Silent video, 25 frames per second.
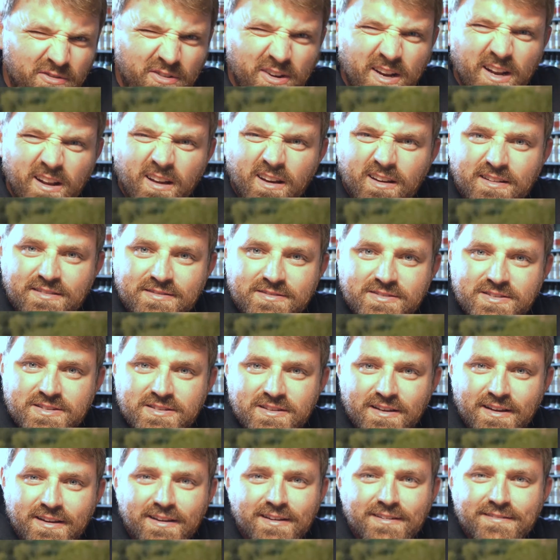freelance
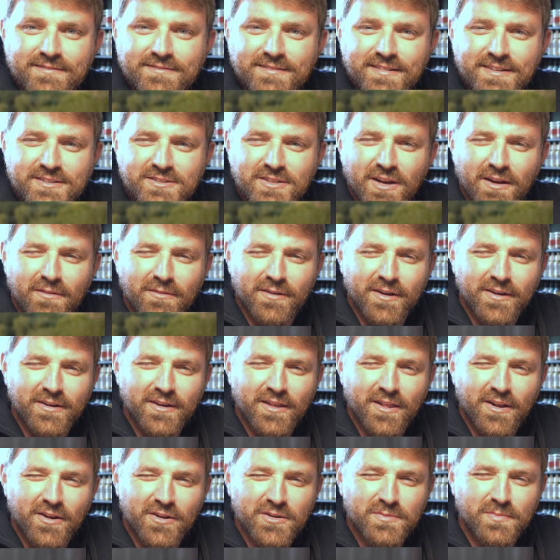type logo
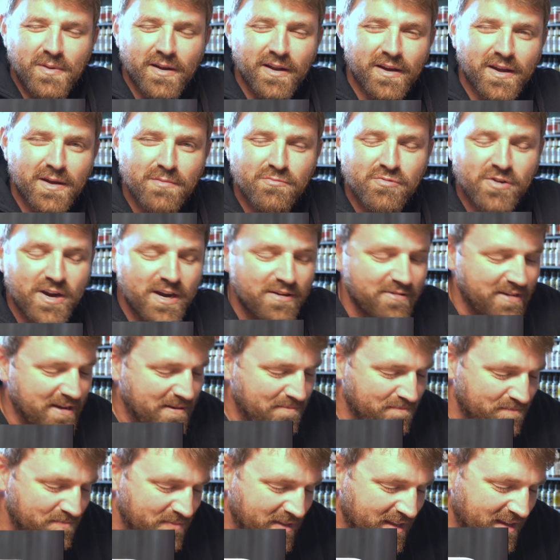that looks a bit like a
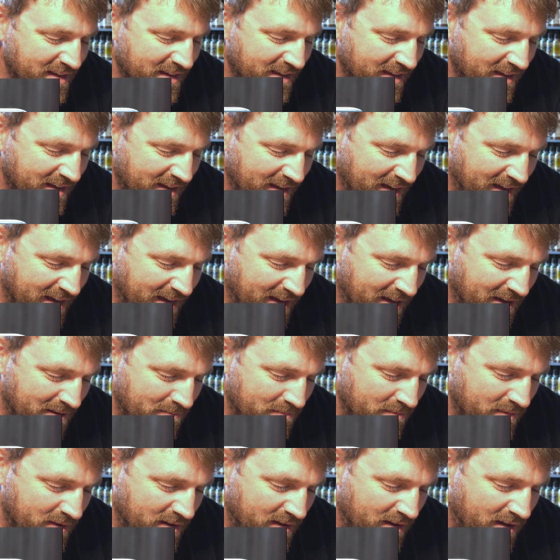prairie.
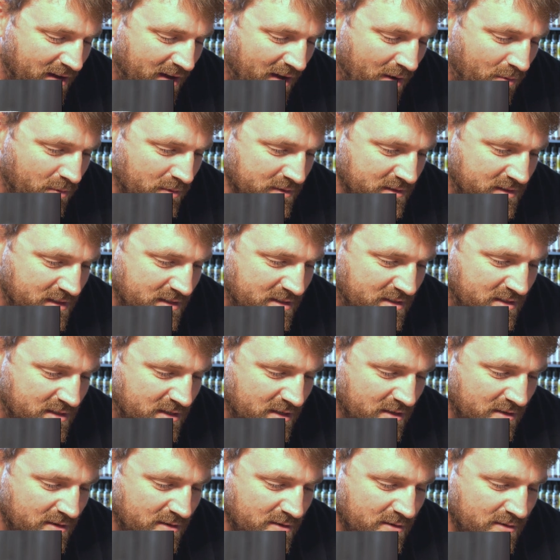I wanted
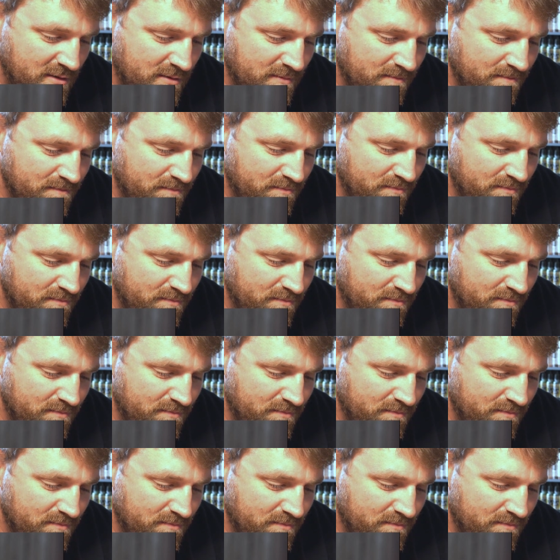to